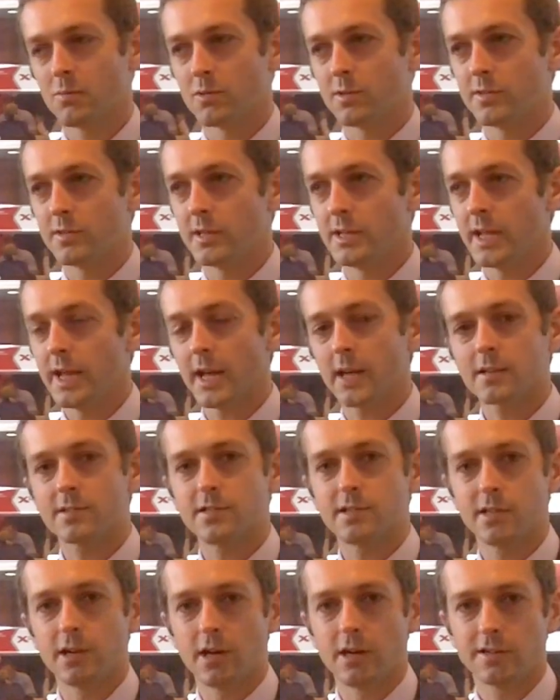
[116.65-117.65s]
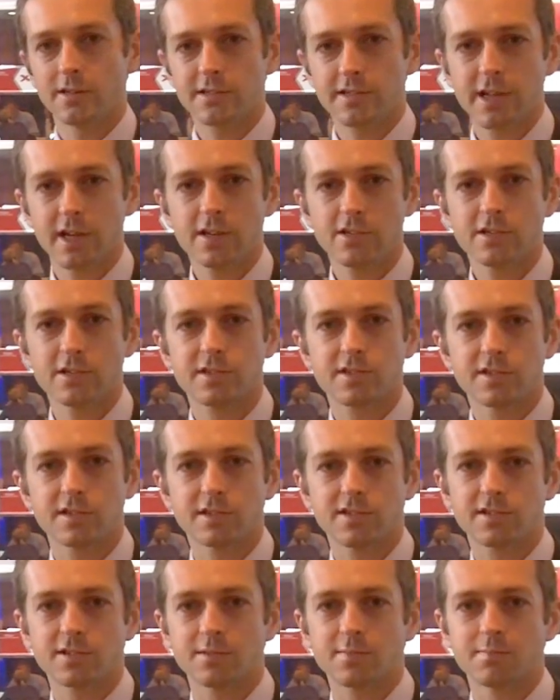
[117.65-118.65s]
with the XDR detection
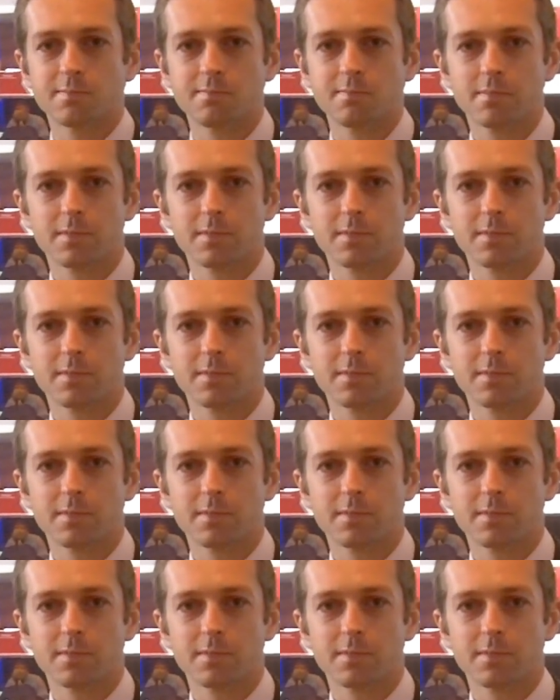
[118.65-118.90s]
system.